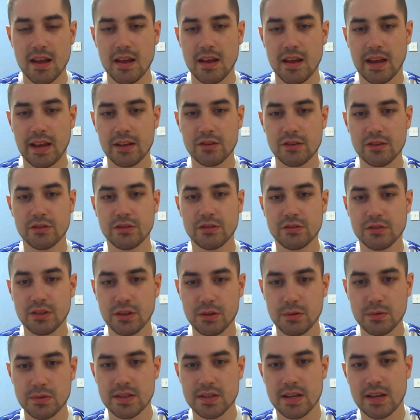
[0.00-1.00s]
England
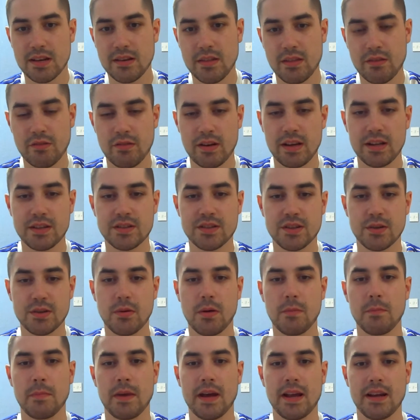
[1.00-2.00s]
losing 3-2
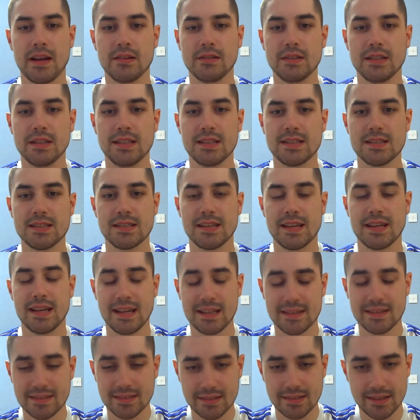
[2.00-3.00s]
on penalties to
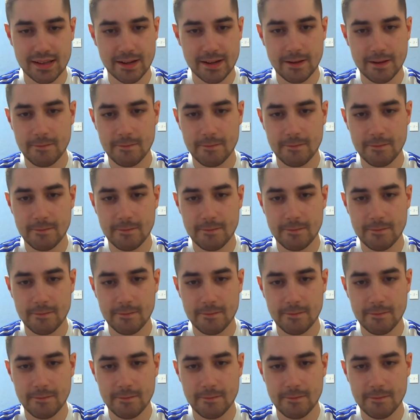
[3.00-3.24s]
Italy.